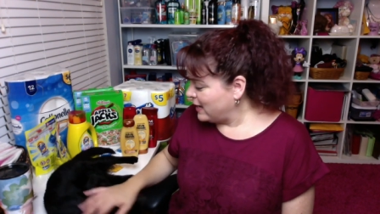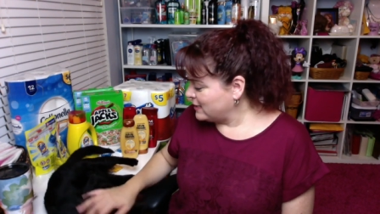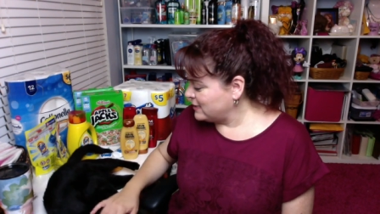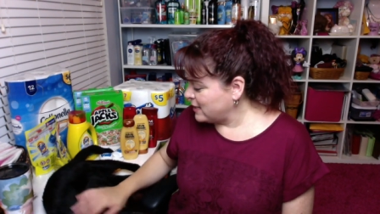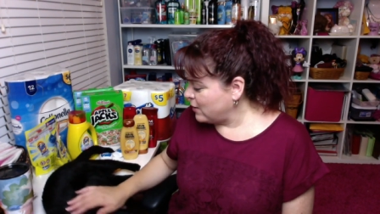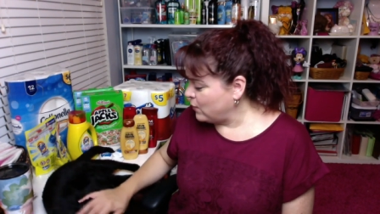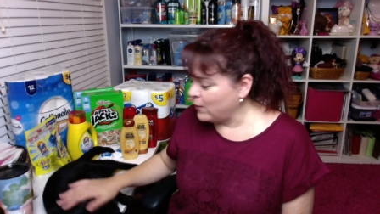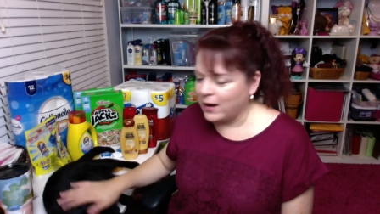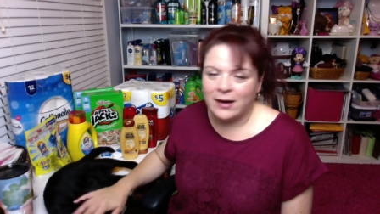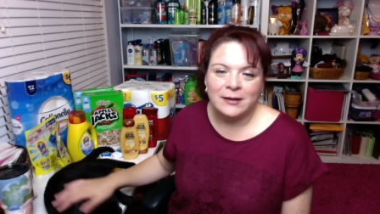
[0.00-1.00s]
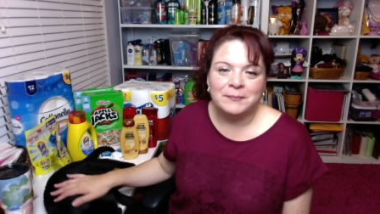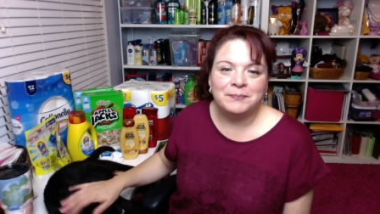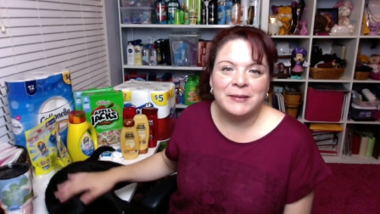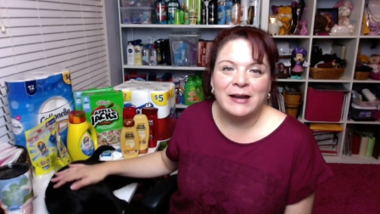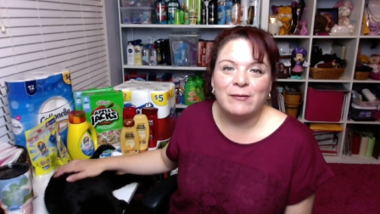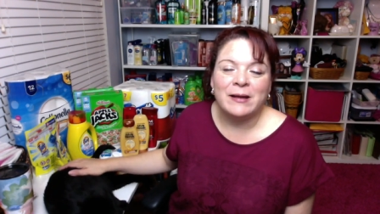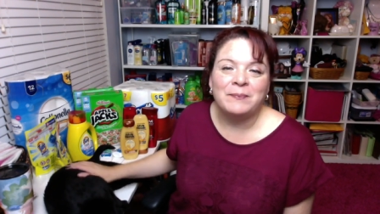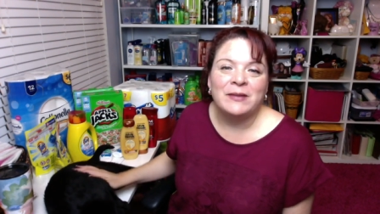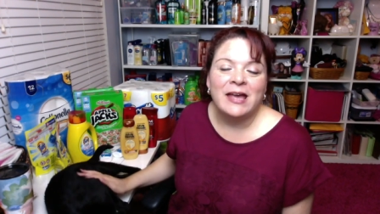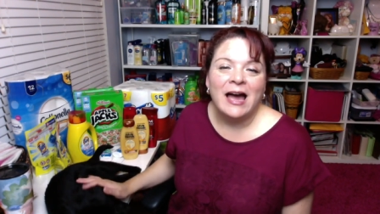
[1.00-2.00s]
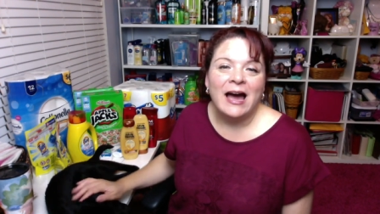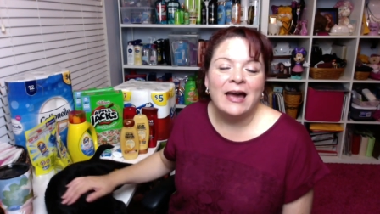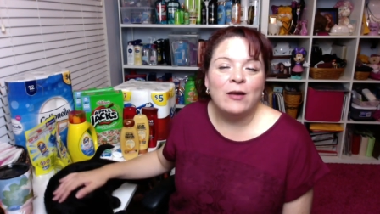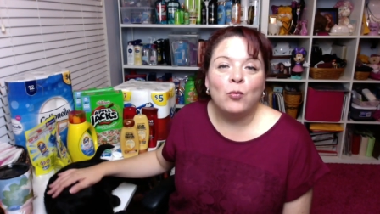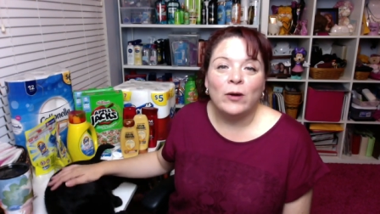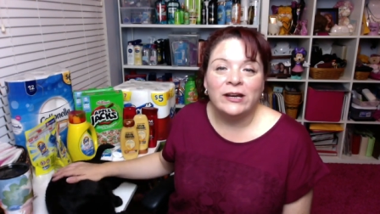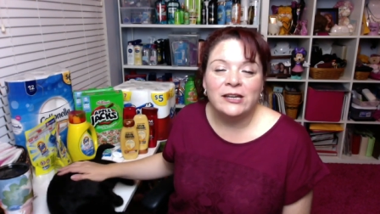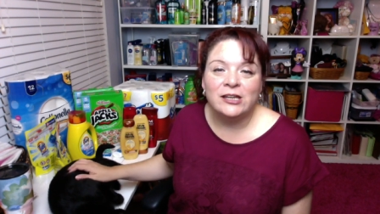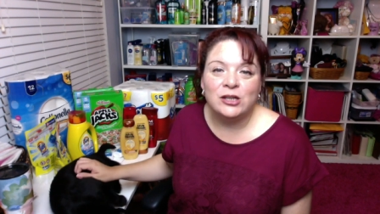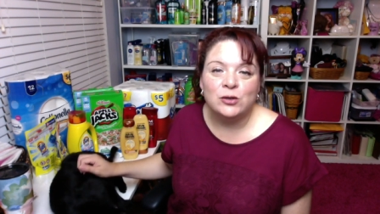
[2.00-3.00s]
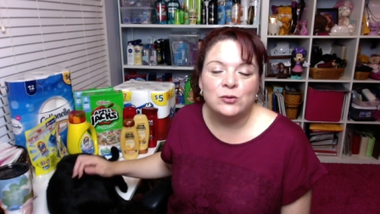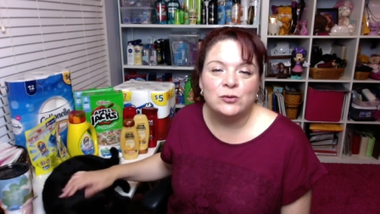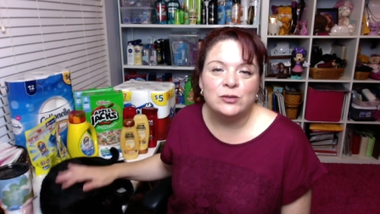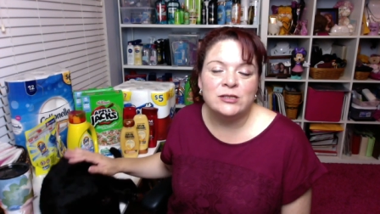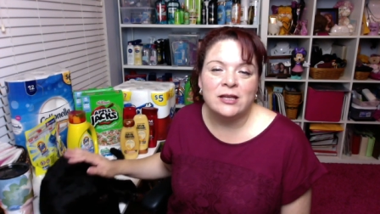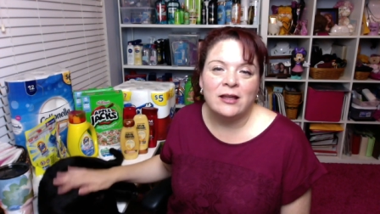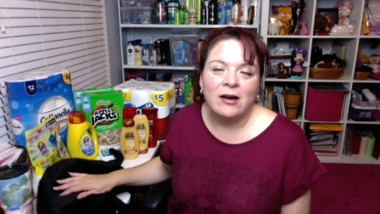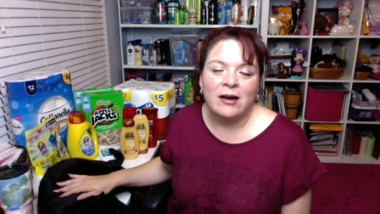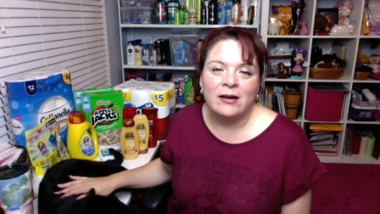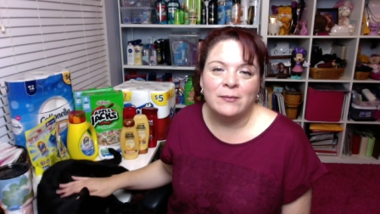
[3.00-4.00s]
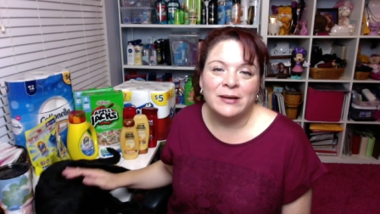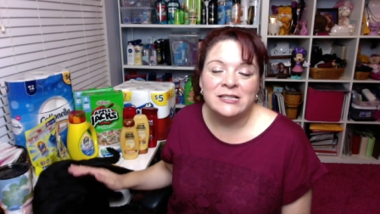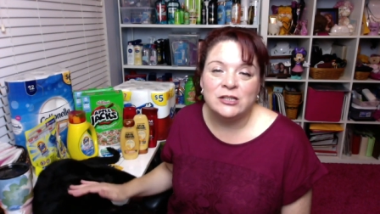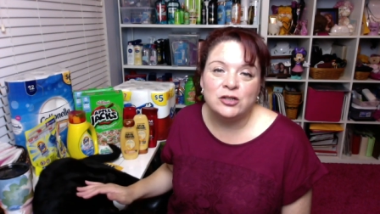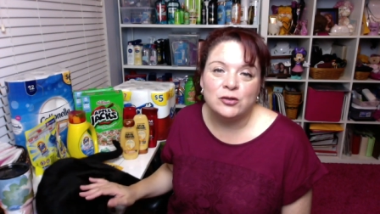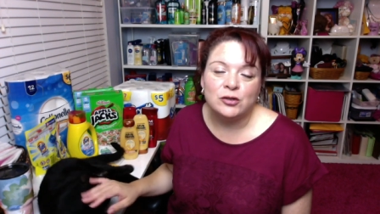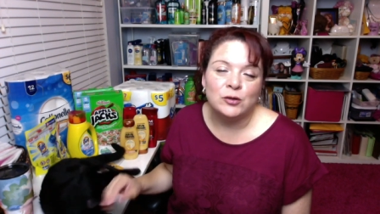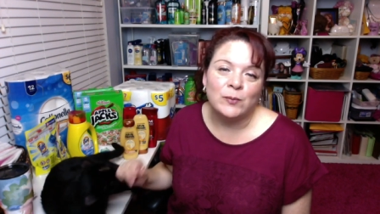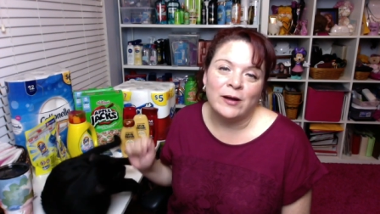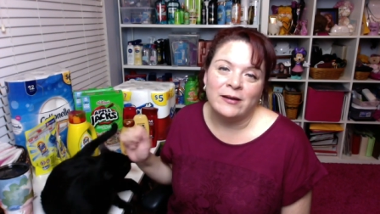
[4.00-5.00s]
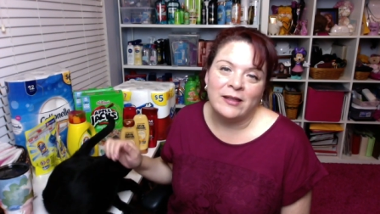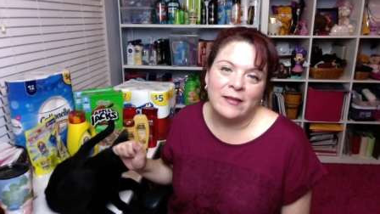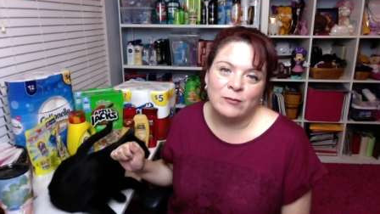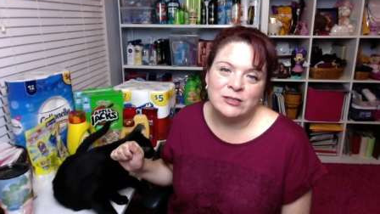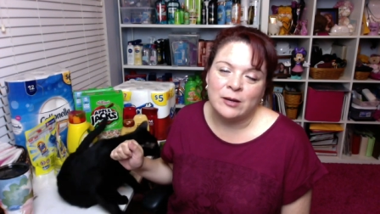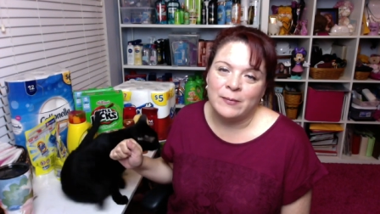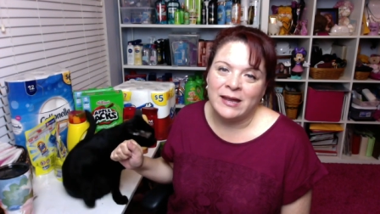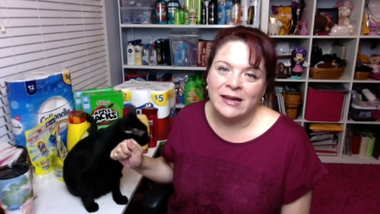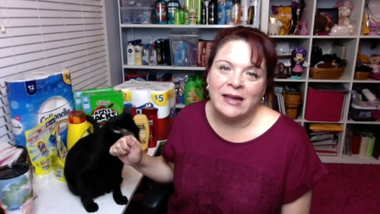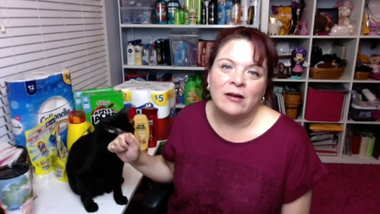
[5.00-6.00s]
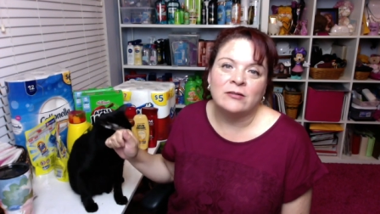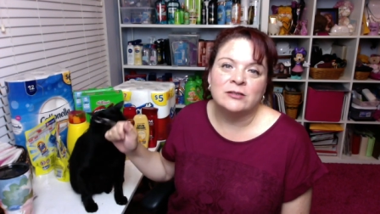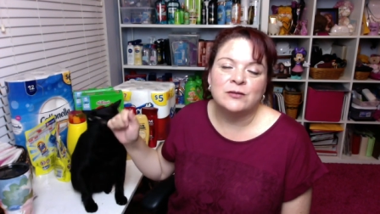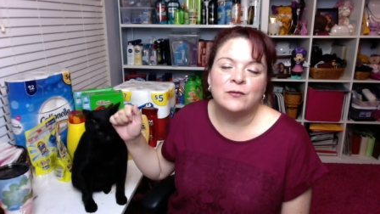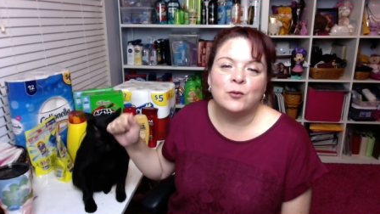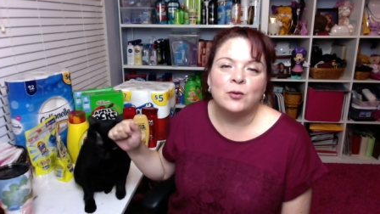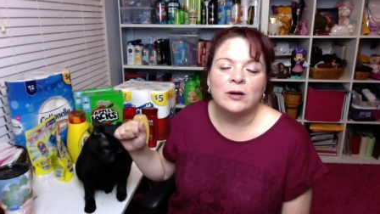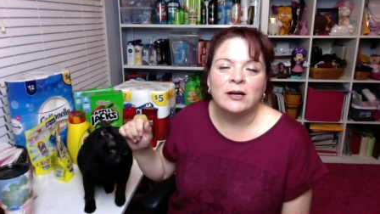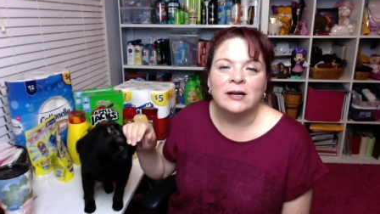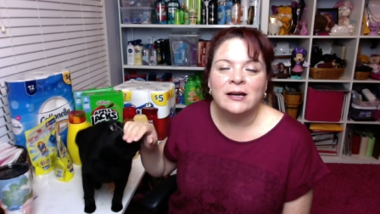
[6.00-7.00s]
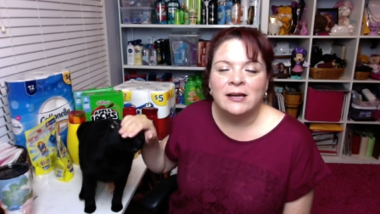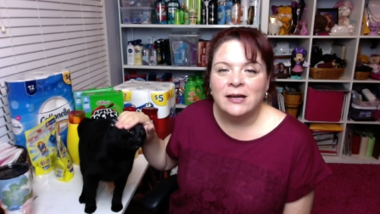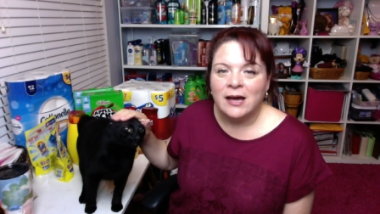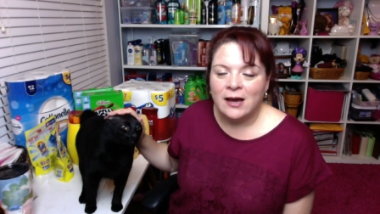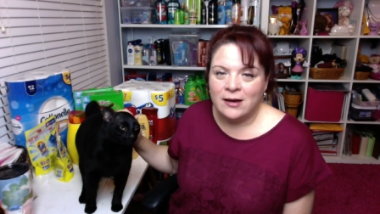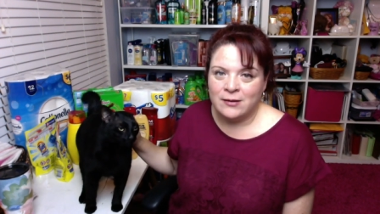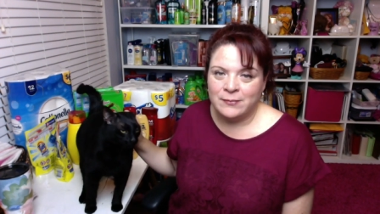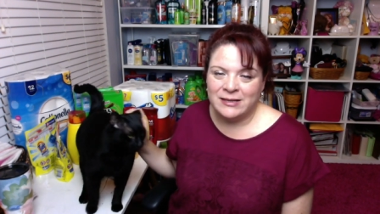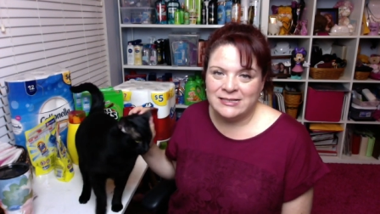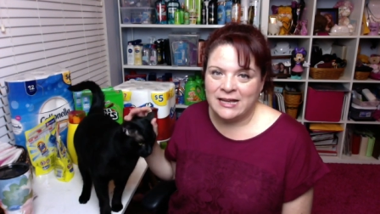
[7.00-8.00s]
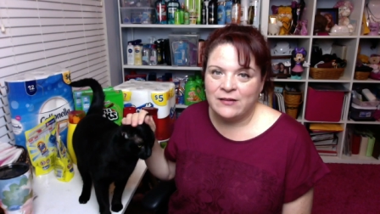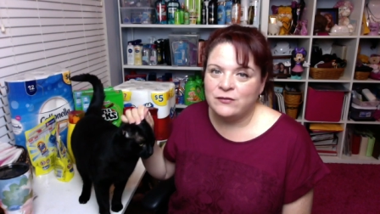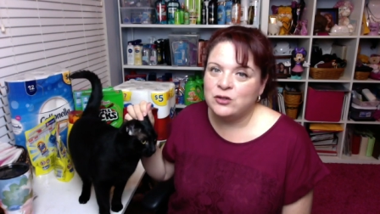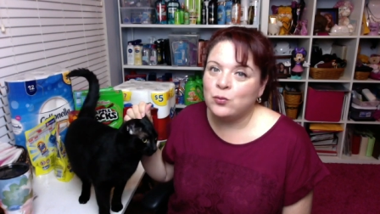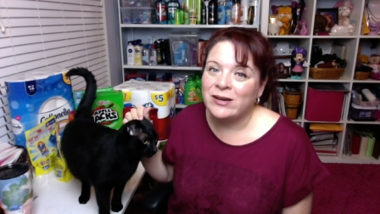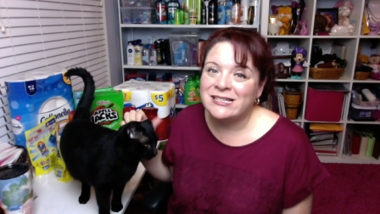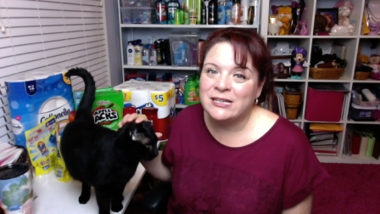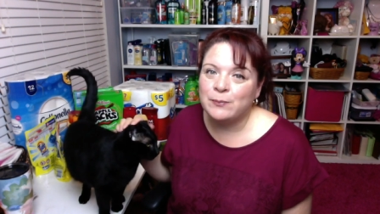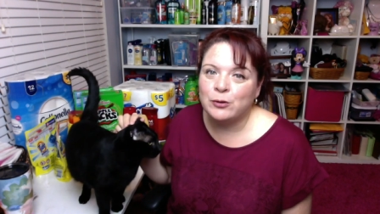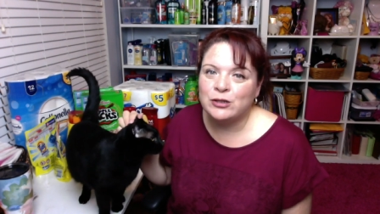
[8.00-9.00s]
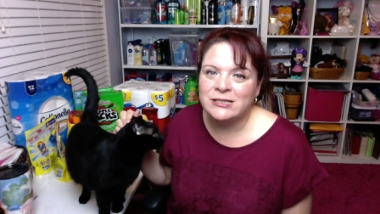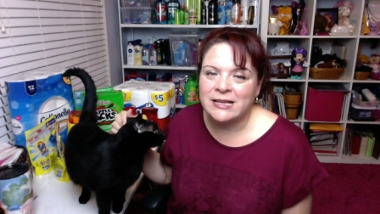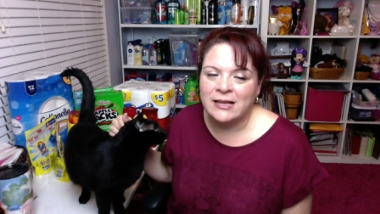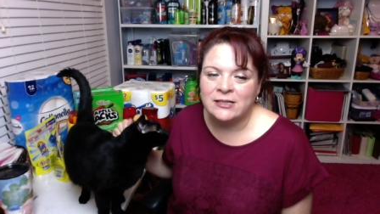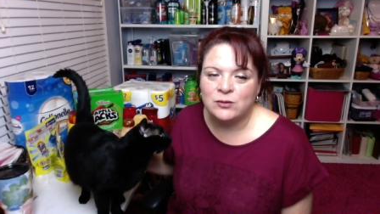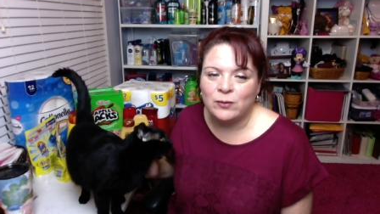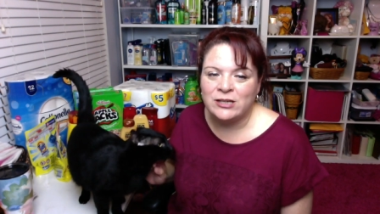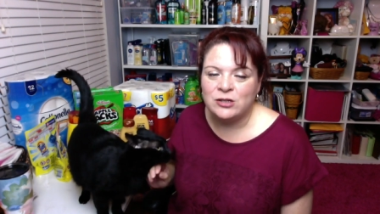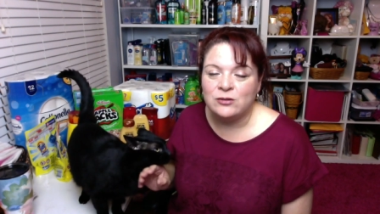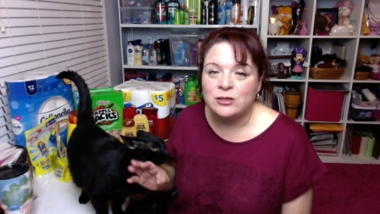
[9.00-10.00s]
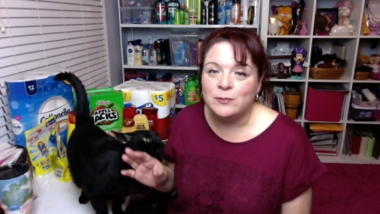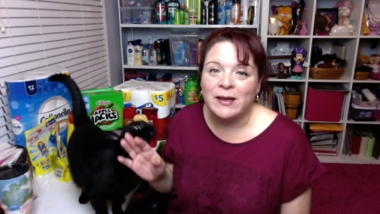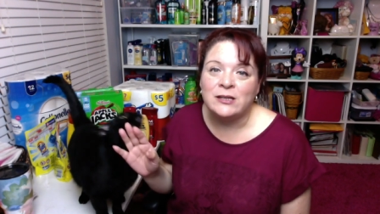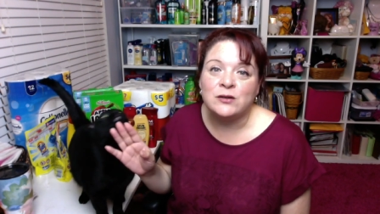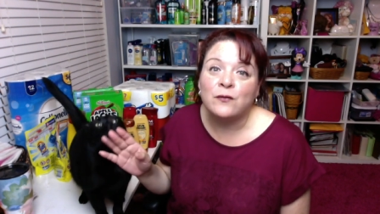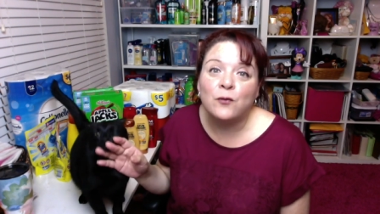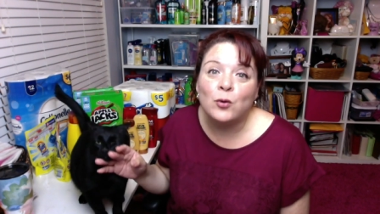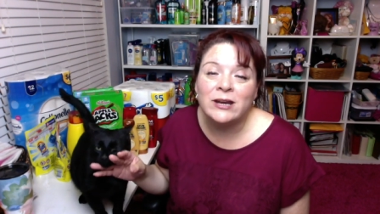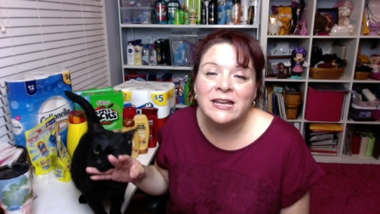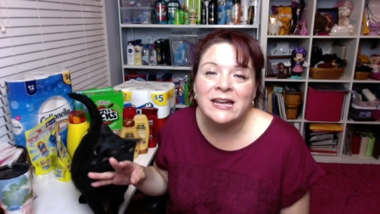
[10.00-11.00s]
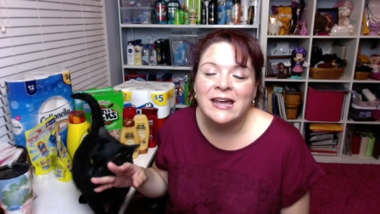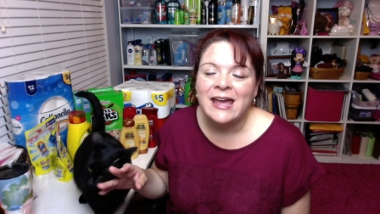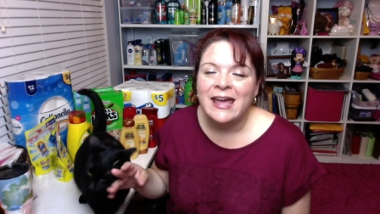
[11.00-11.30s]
So, um, but anyway, I wanted to use um, a digital coupon that was on my account for um, save twenty percent when you spend forty dollars.